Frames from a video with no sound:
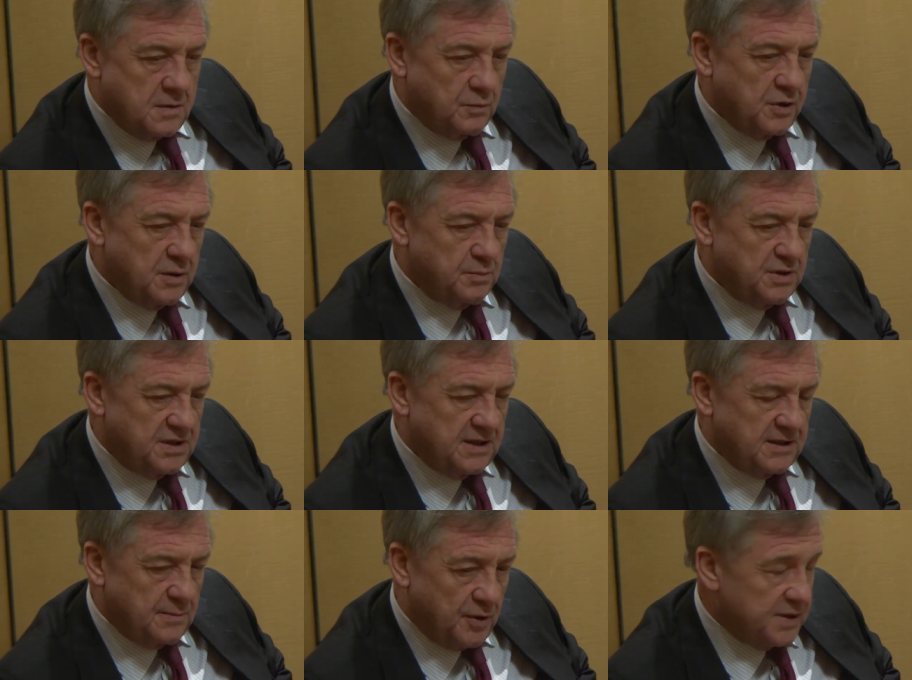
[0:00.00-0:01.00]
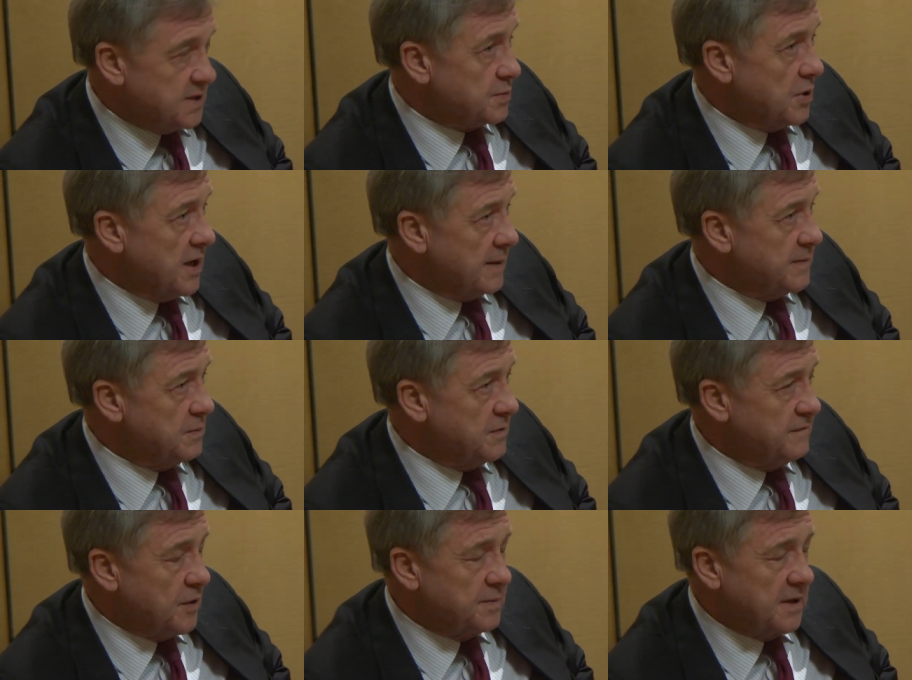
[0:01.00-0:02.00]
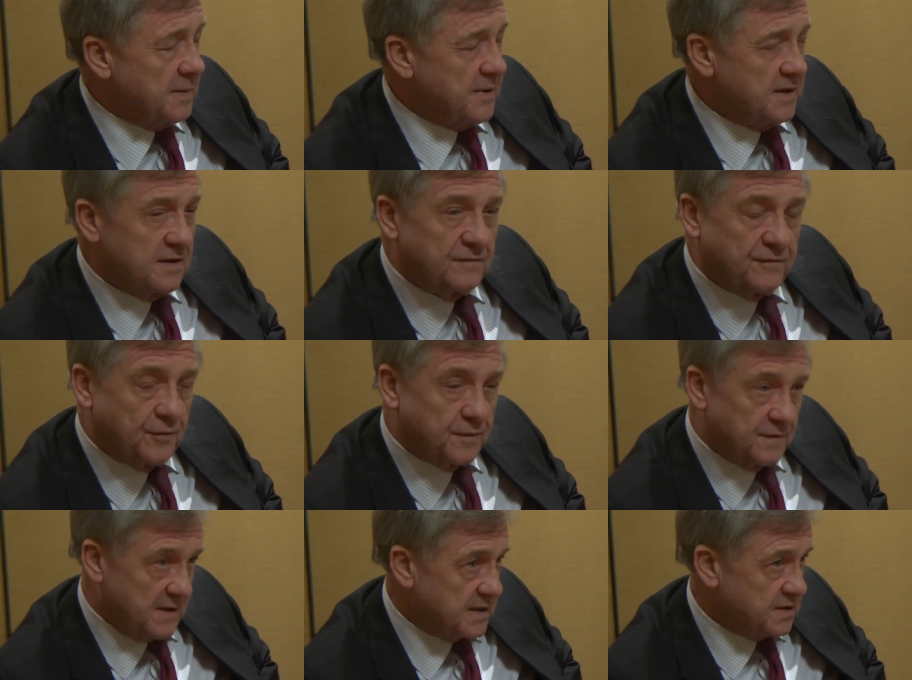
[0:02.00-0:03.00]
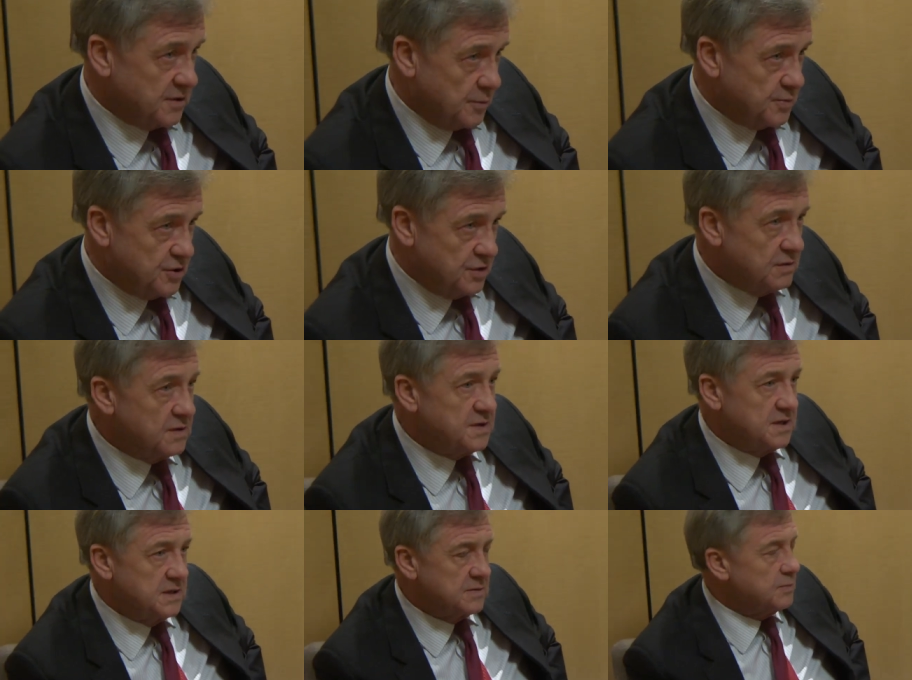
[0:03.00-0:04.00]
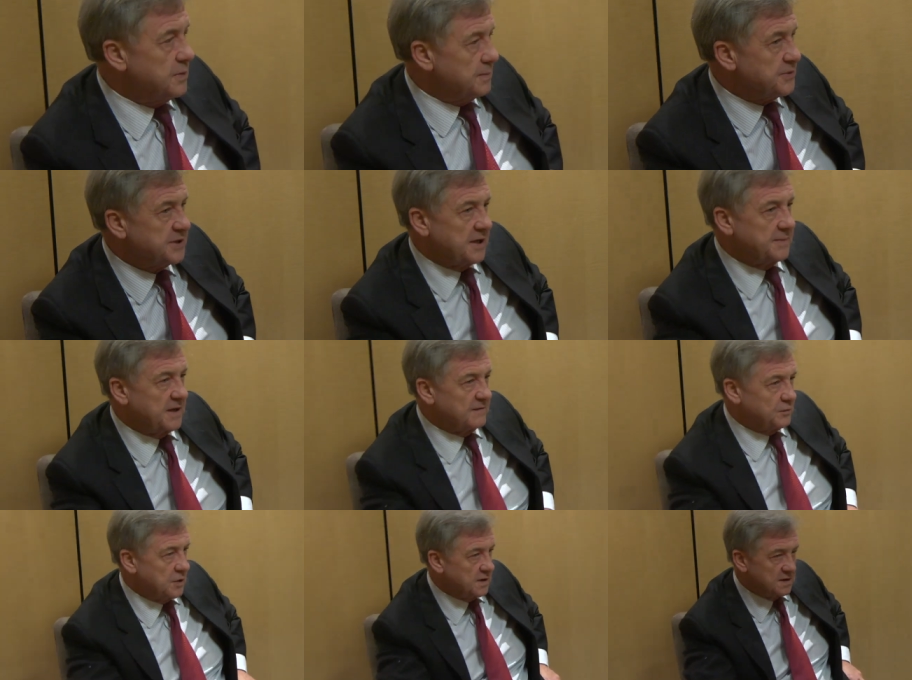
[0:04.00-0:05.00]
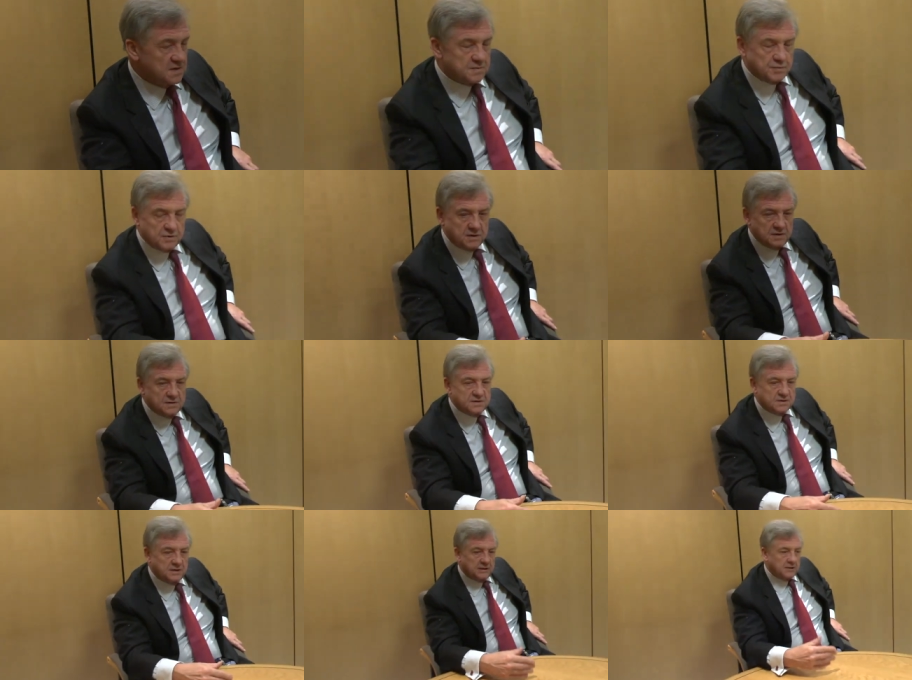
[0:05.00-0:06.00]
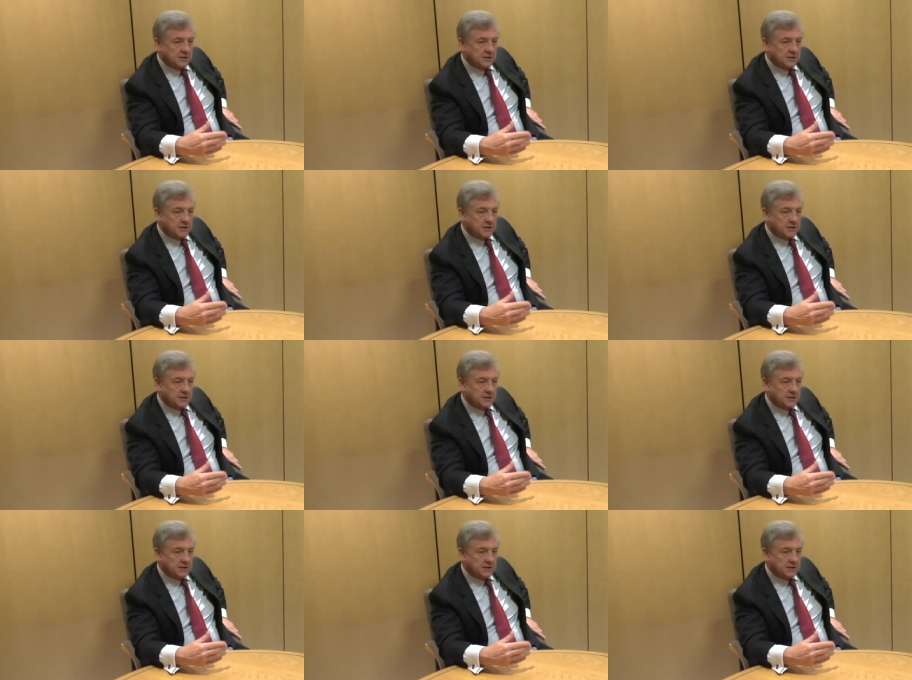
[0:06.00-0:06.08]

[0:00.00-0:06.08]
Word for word: we at BT, in a modest way, I mean, we've opened up, I think, 4,000 opportunities for people to come and have work experience.